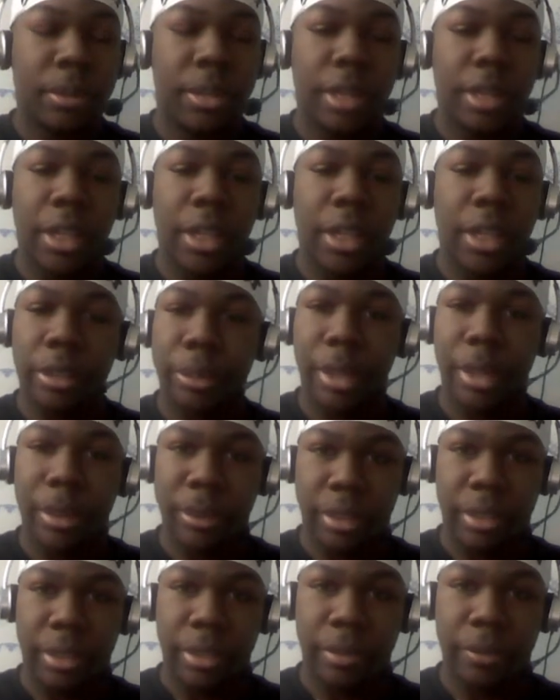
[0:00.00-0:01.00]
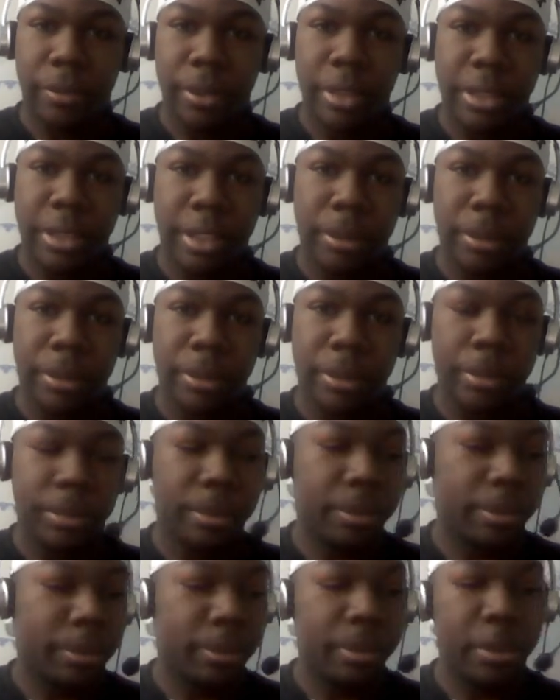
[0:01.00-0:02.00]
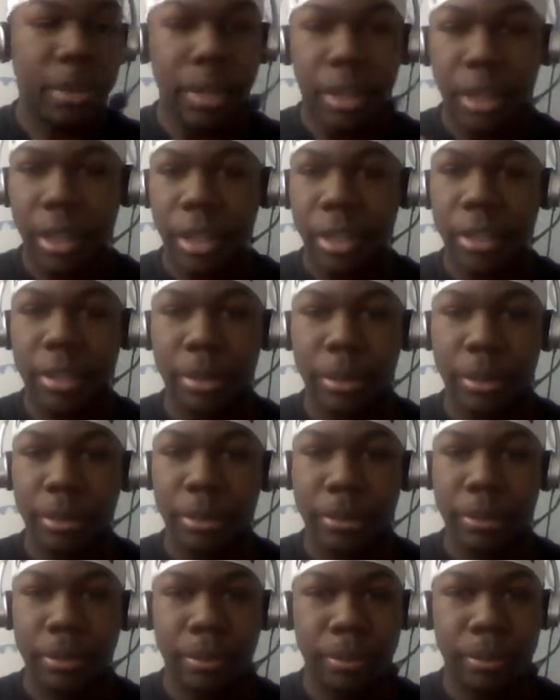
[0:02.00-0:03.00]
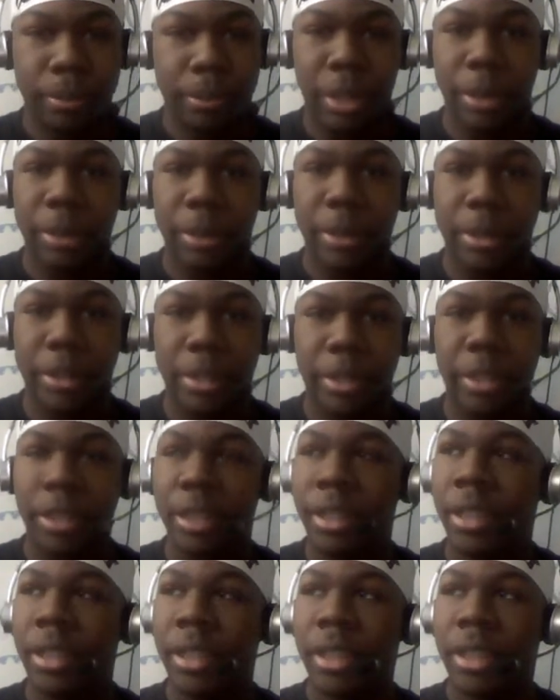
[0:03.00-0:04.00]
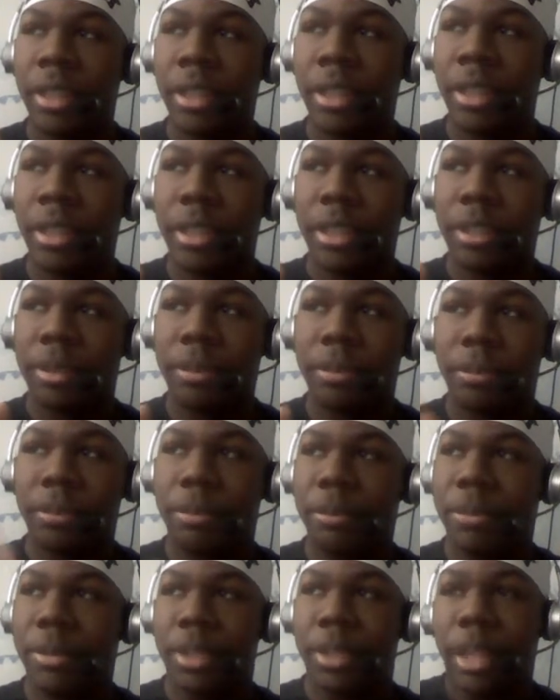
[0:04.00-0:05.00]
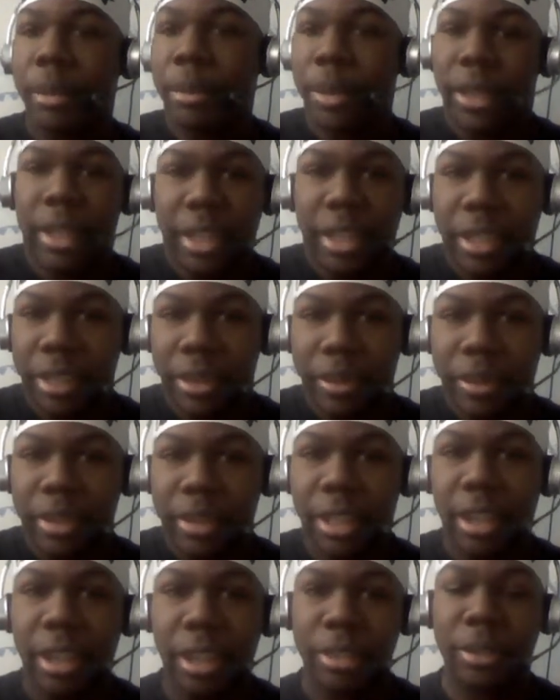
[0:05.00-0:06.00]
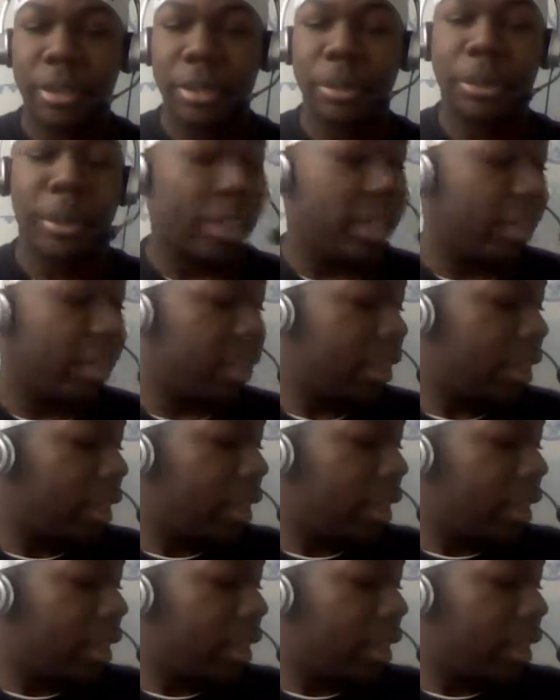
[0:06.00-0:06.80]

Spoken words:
Tuttle Publishing, for example, awesome publishing company, I guess you would say. Awesome because